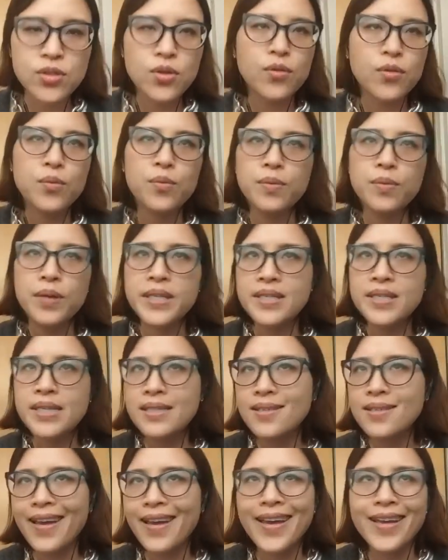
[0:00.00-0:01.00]
So
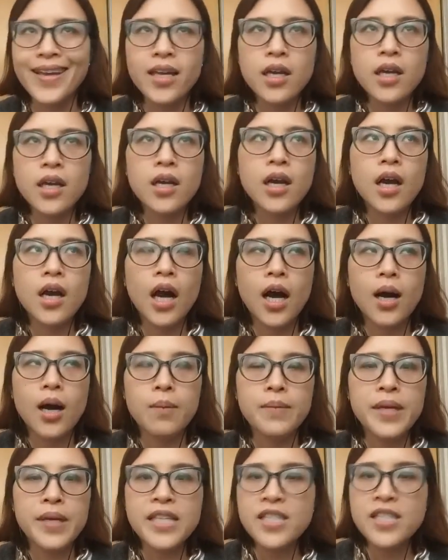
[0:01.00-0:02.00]
places like
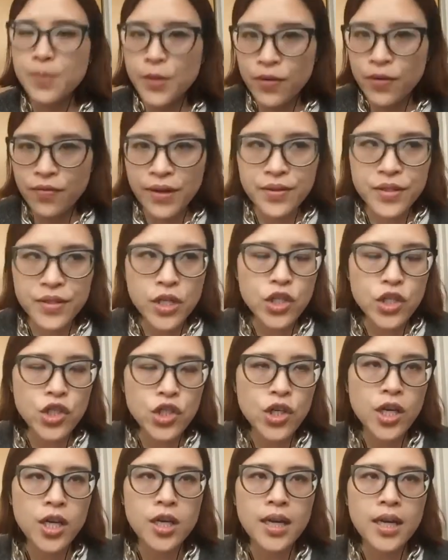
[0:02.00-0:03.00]
In Spirit
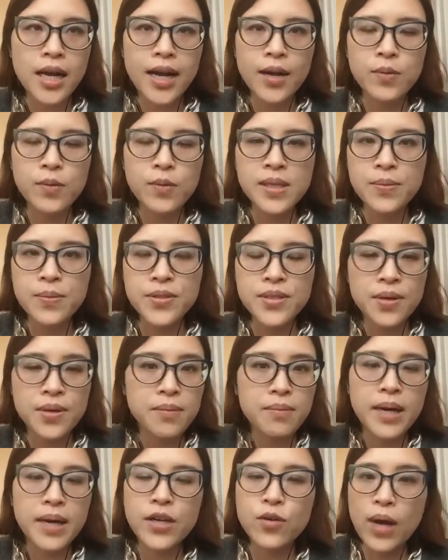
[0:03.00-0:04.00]
Foundation, I was able to,
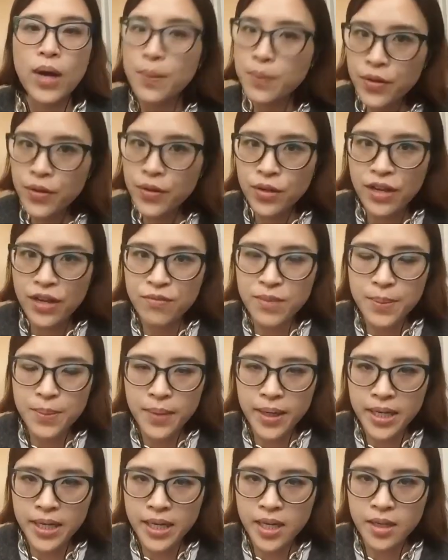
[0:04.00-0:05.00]
my grandmother gave me
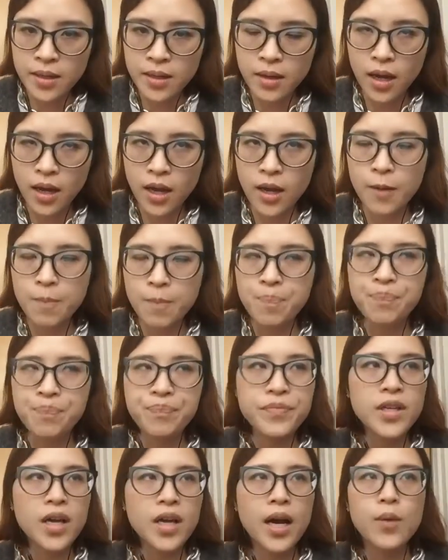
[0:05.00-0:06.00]
money.
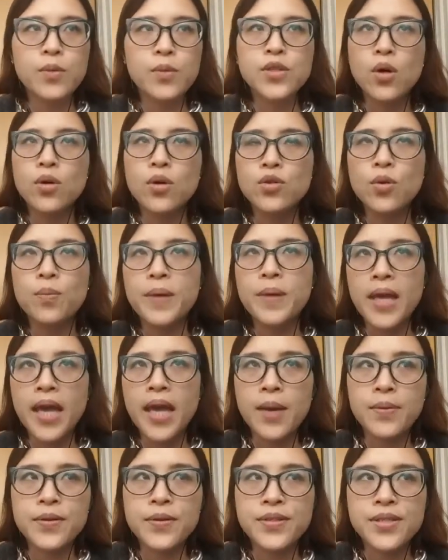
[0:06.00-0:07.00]
I was also
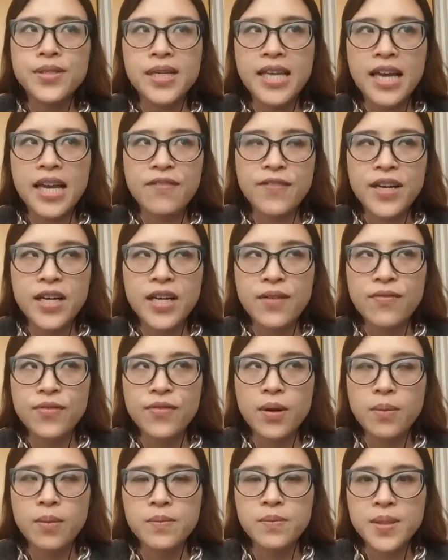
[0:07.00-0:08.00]
able to get funding
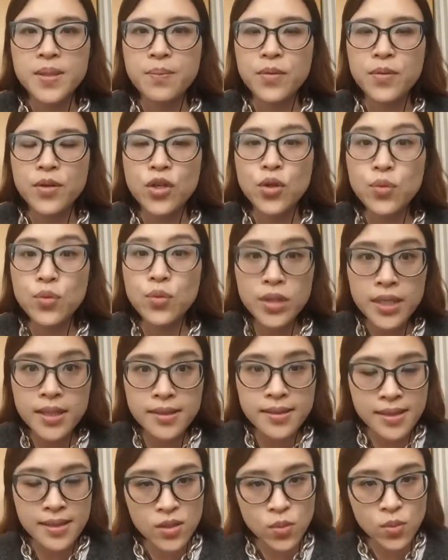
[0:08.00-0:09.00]
from some
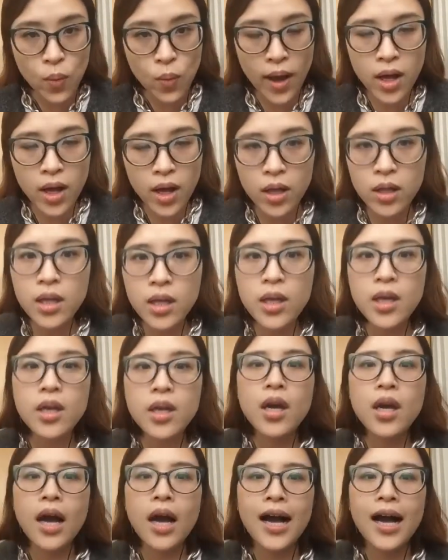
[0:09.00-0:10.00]
unions as well.
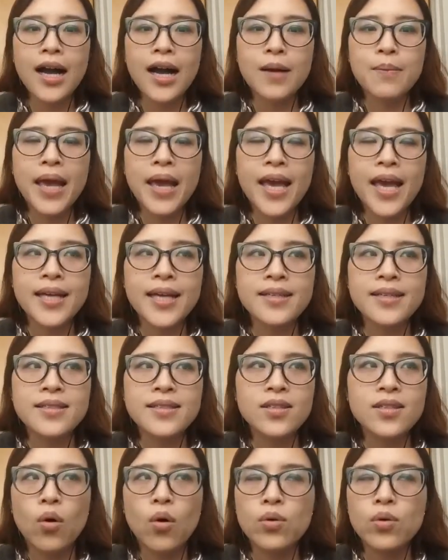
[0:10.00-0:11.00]

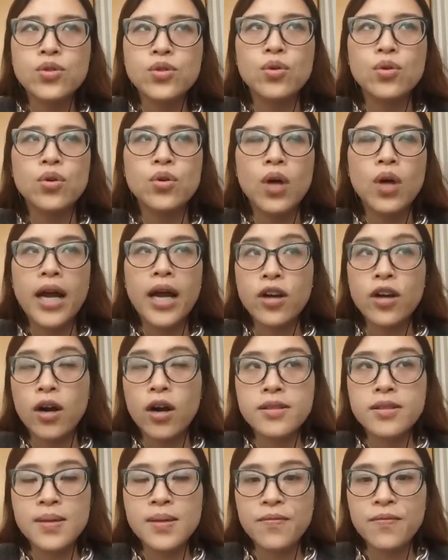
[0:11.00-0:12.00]
And also I
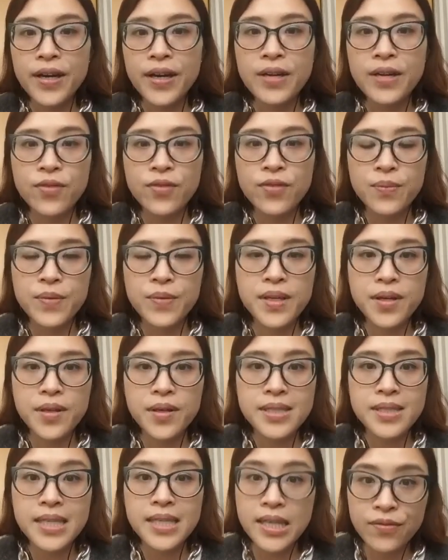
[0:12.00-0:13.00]
got some funding from the
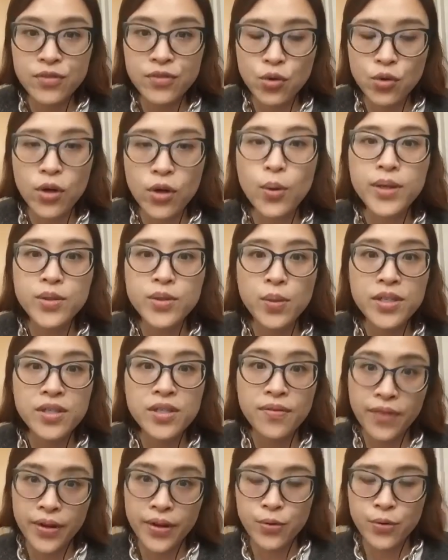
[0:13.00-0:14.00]
city of Toronto as well as the
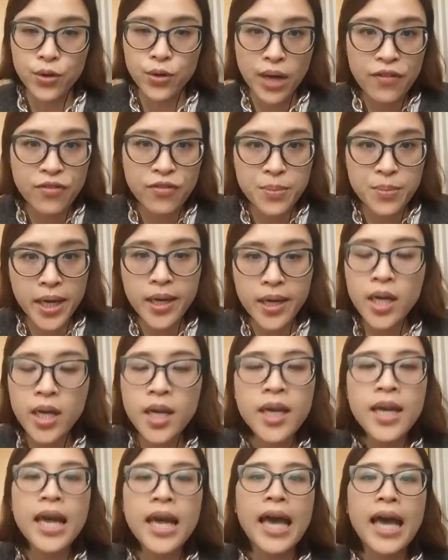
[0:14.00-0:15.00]
federal government.
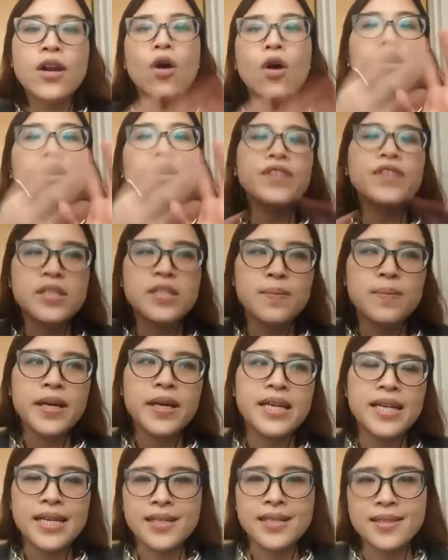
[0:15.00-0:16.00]
And all of this
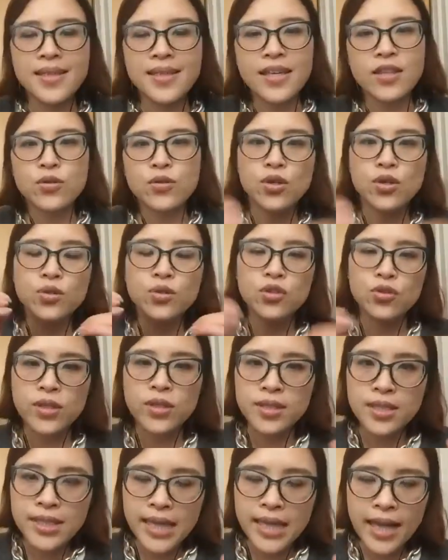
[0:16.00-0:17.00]
money is like, there's no
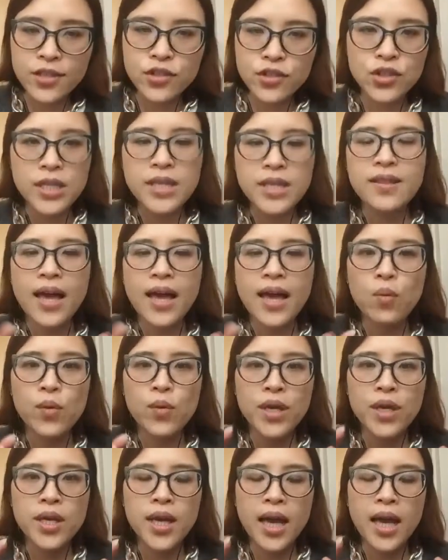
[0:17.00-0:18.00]
strings attached in that
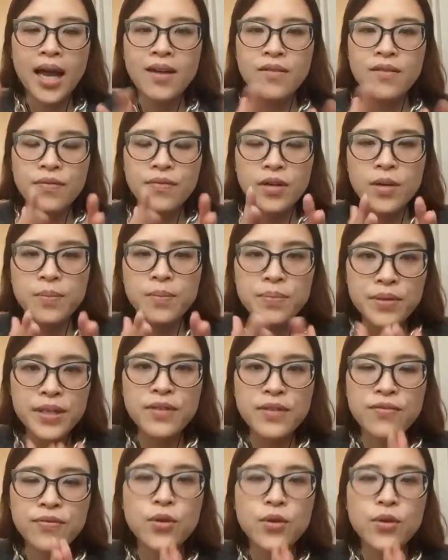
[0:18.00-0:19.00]
we have
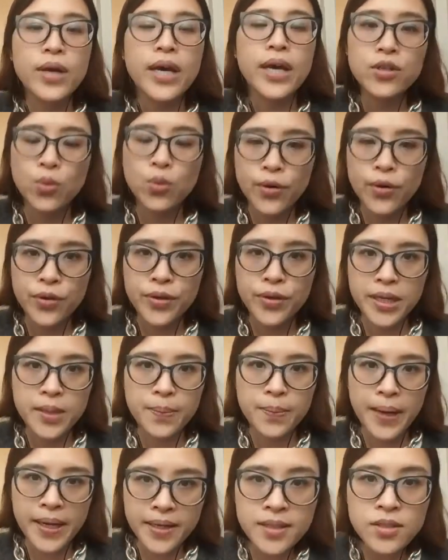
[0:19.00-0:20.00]
complete full editorial
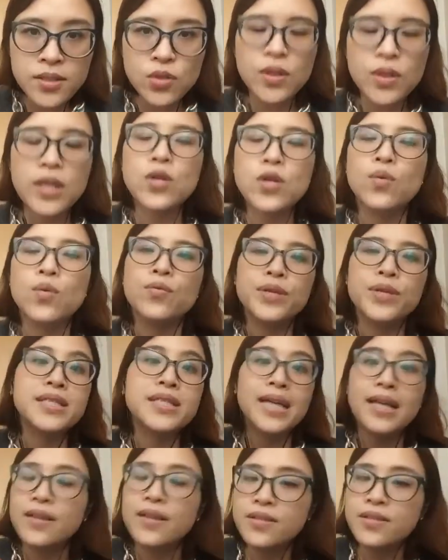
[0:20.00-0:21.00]
independence. So they don't
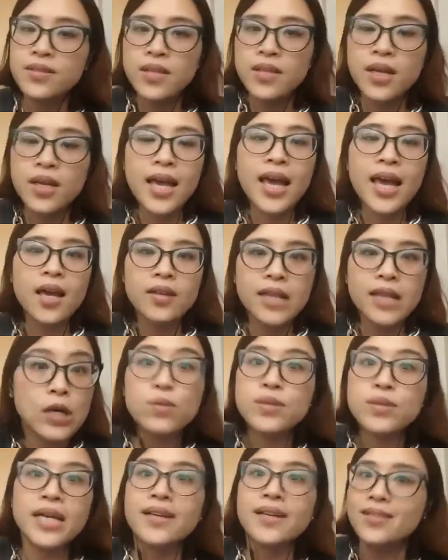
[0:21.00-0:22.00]
tell
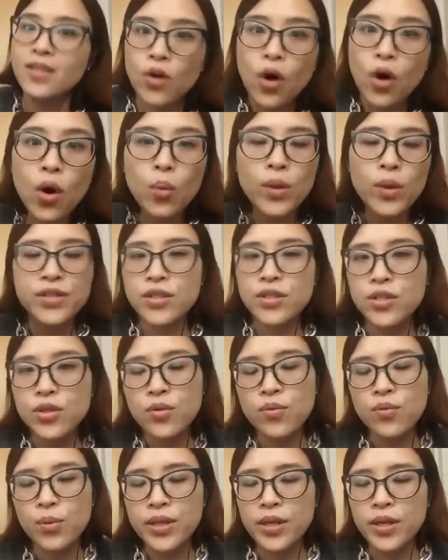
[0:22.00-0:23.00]
us at all what to
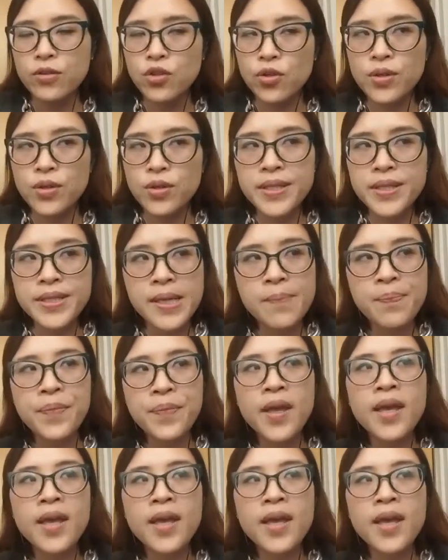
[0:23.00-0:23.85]
do with our journalism.